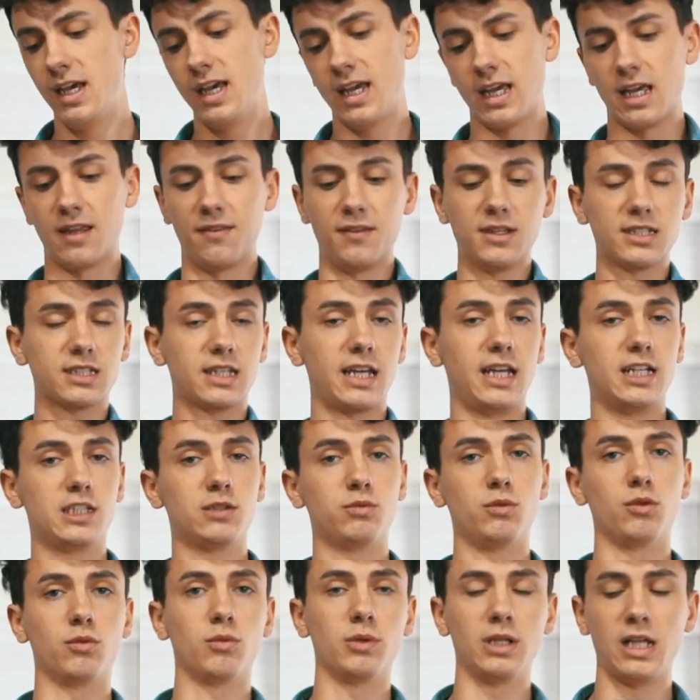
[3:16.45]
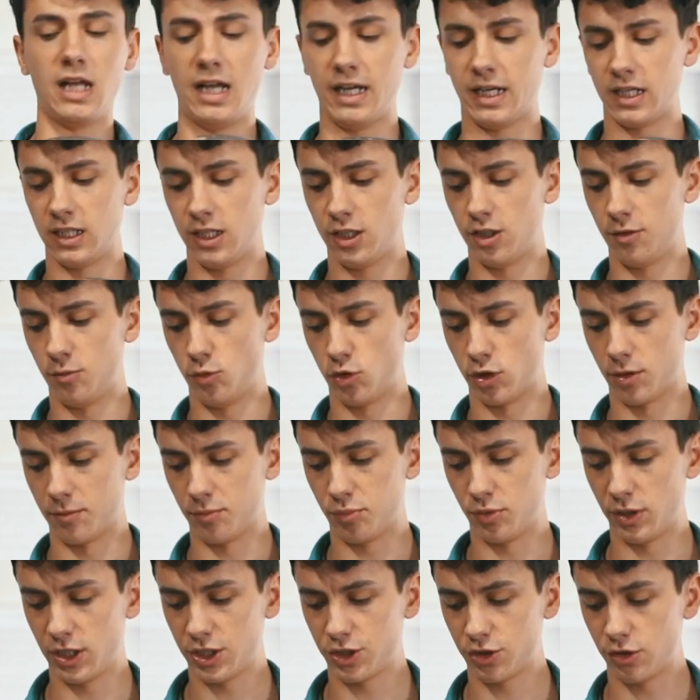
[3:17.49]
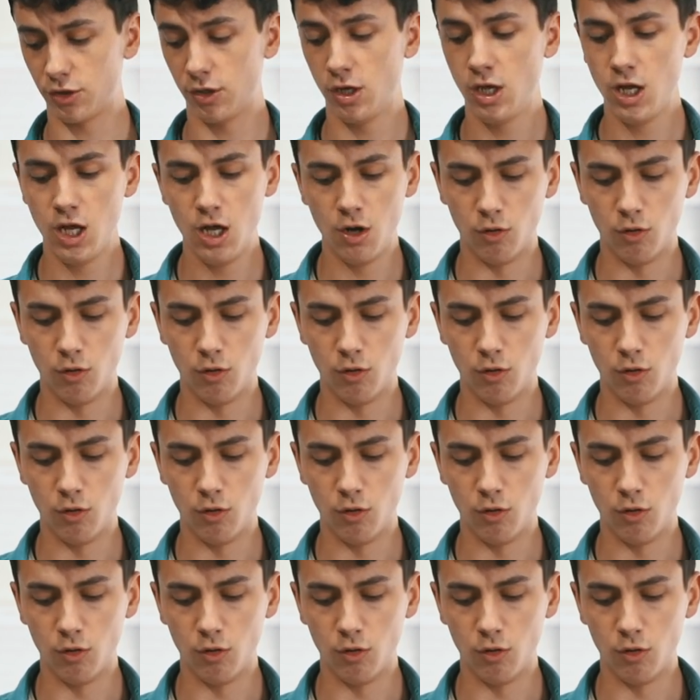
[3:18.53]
In this case, we're relying a little more on pressure,